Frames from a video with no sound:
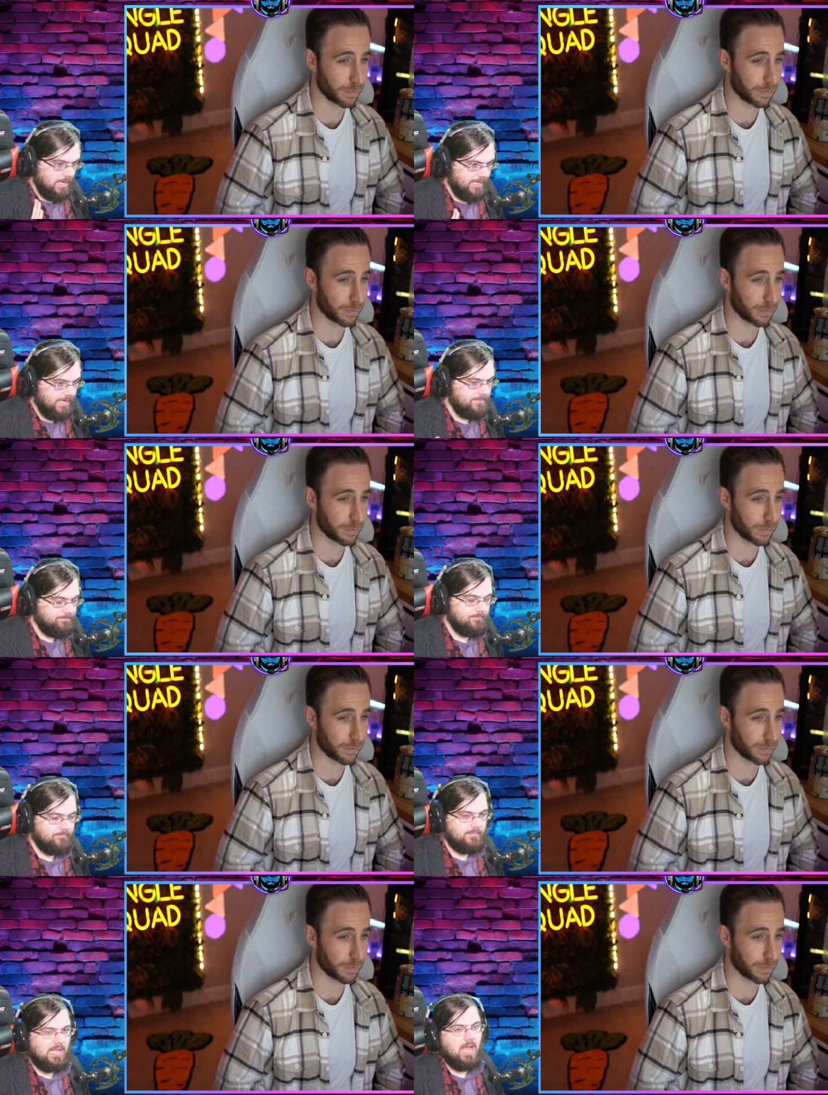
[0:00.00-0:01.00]
Speaker 1: Again,
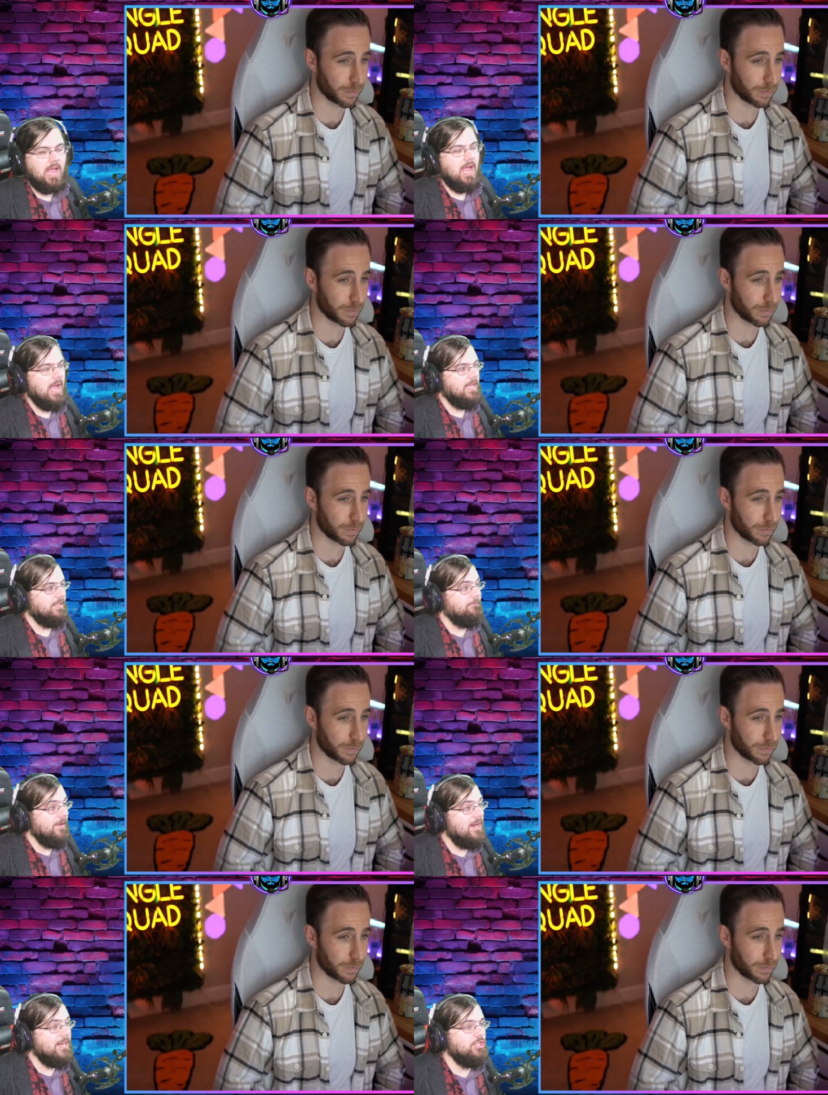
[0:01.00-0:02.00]

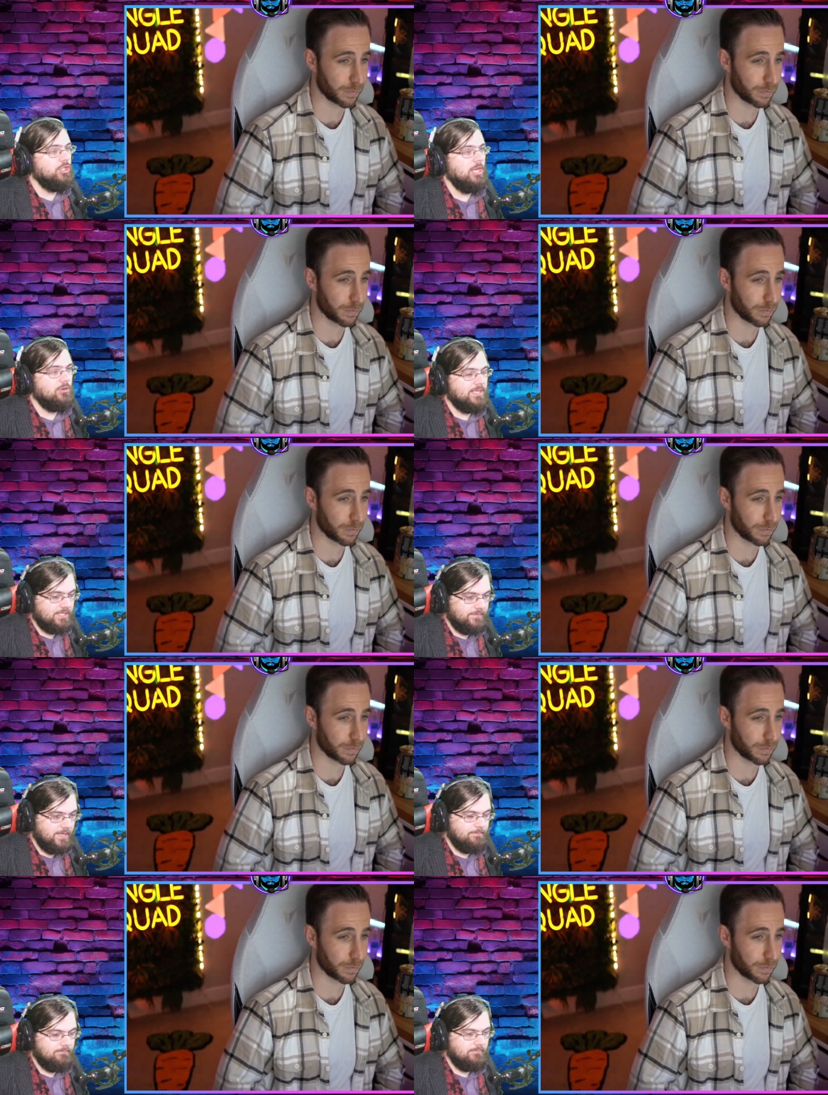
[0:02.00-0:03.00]
very generous of
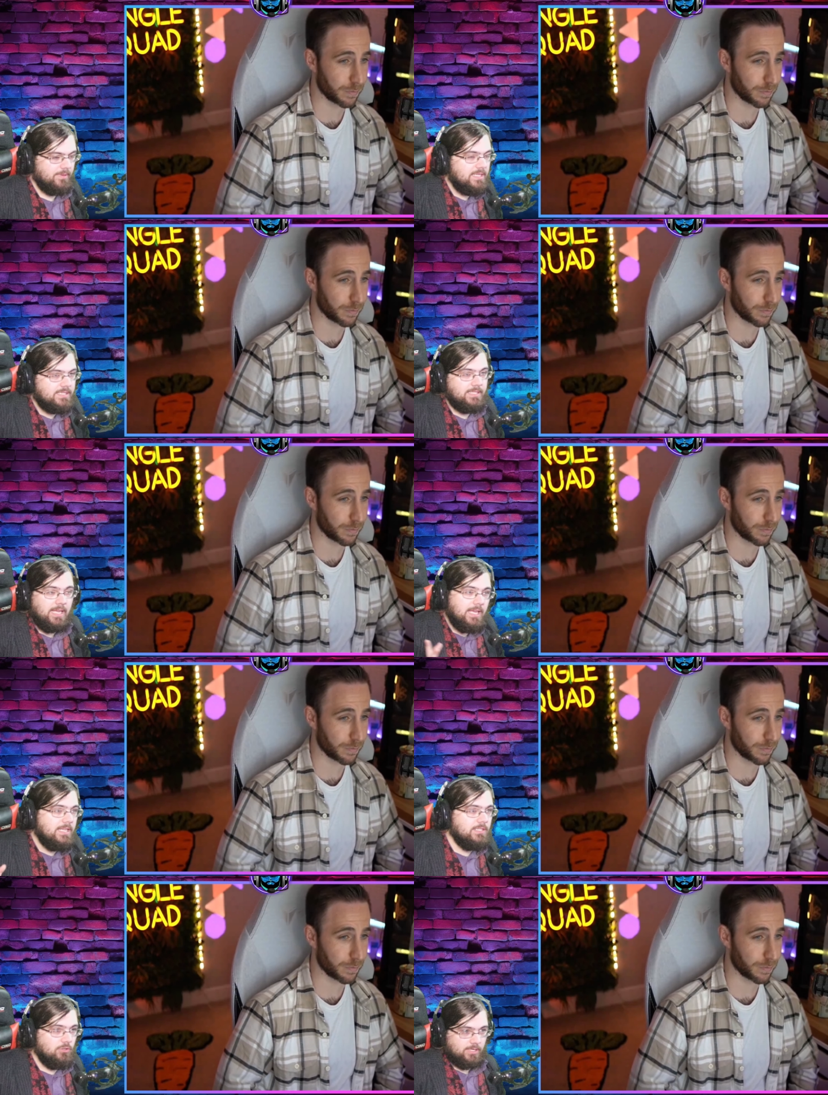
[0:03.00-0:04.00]
him is he
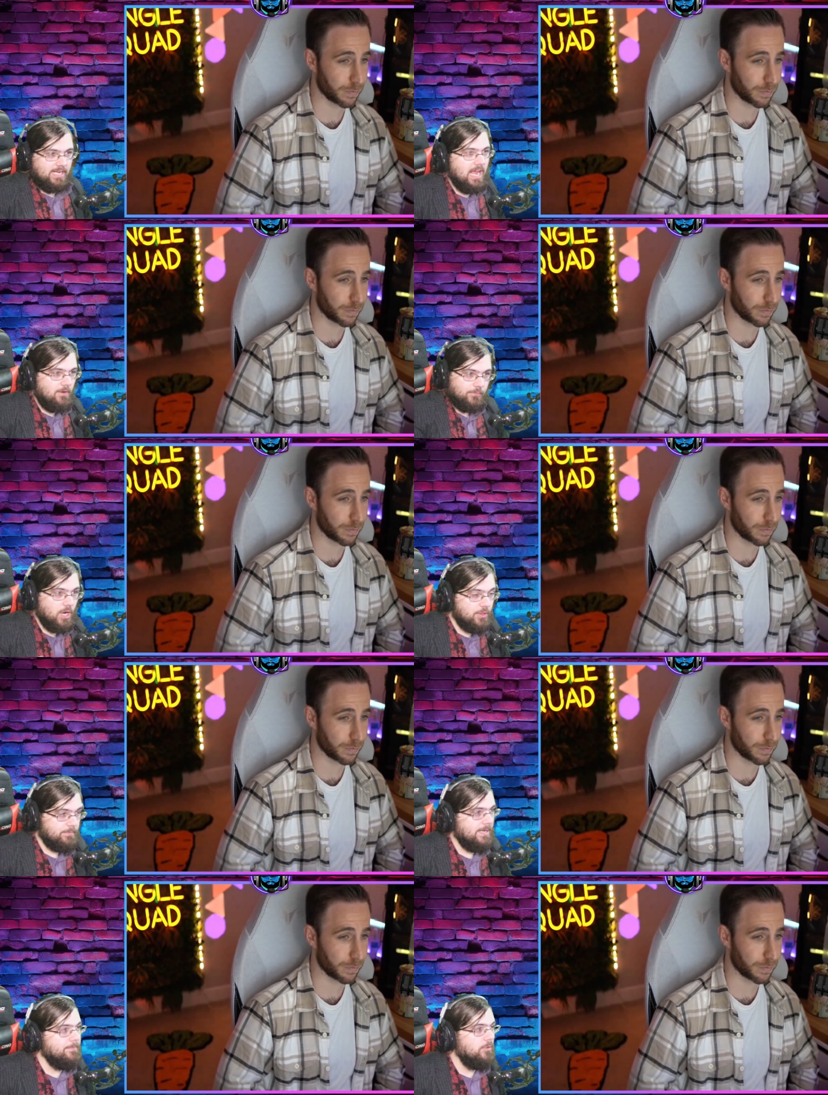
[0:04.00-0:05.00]
is looking out for other
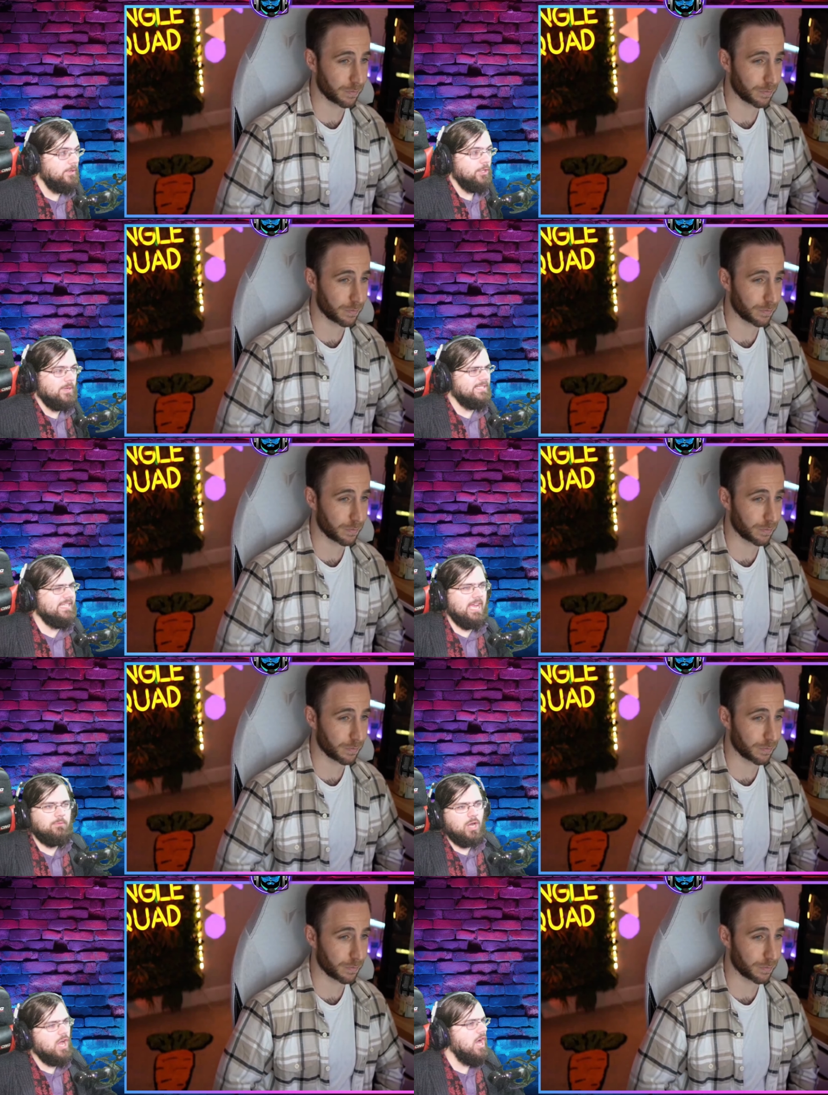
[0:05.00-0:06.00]
people and you could say
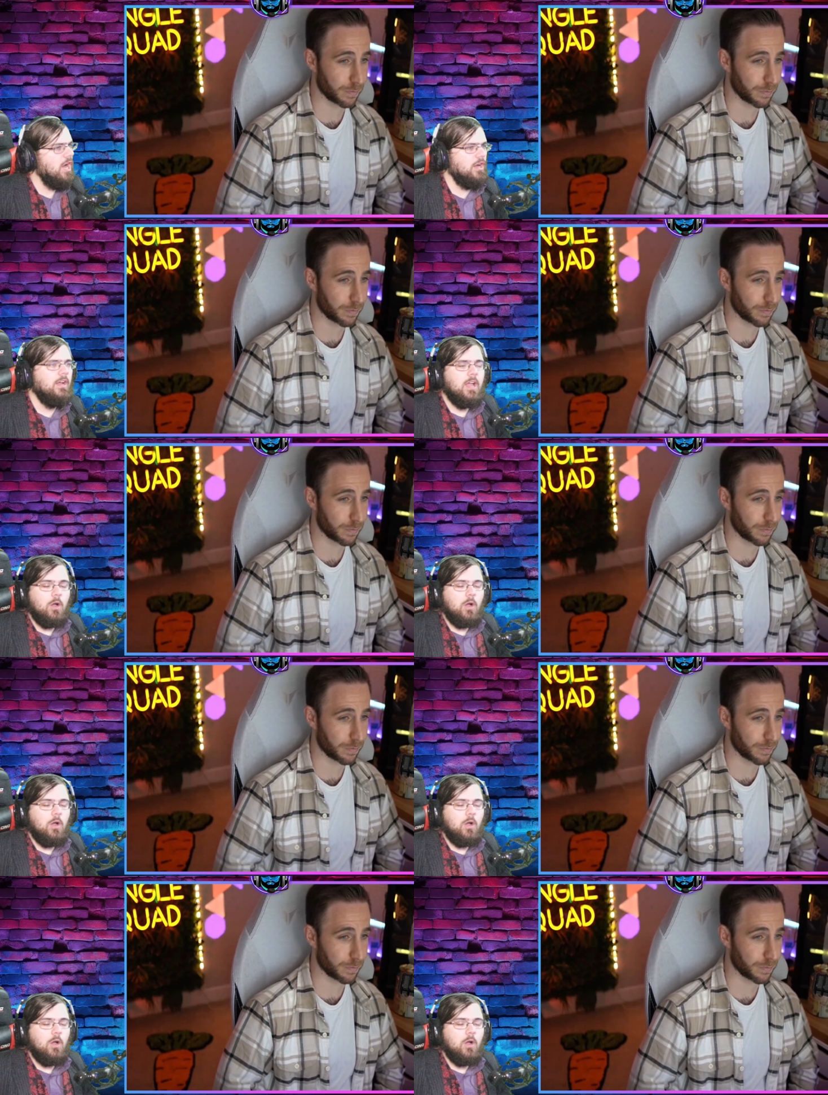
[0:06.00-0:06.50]
well uh